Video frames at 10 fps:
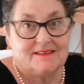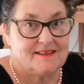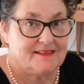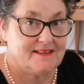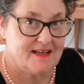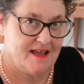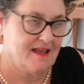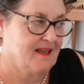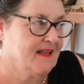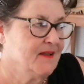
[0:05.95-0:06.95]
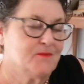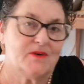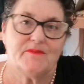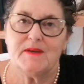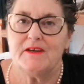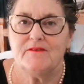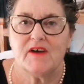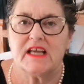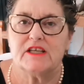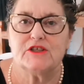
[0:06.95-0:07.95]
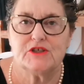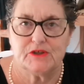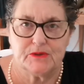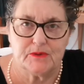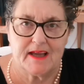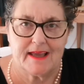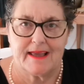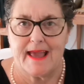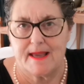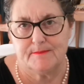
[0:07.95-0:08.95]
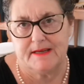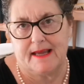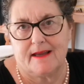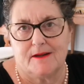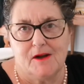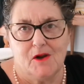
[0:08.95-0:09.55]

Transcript: Today, we've been invited to a game day